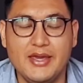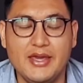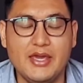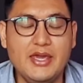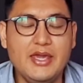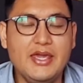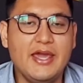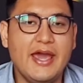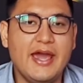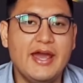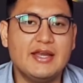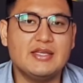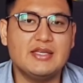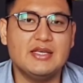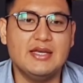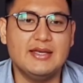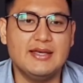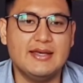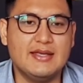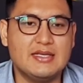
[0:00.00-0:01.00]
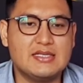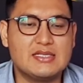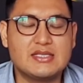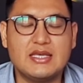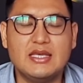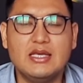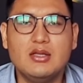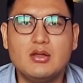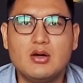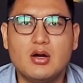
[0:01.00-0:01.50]
He had a
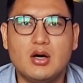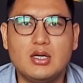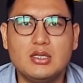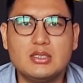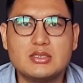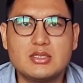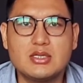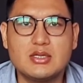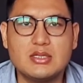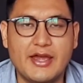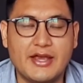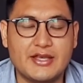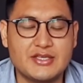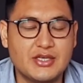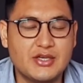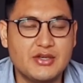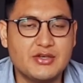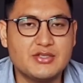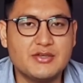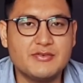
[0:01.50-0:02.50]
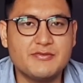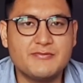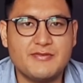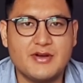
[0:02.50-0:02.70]
skill called executive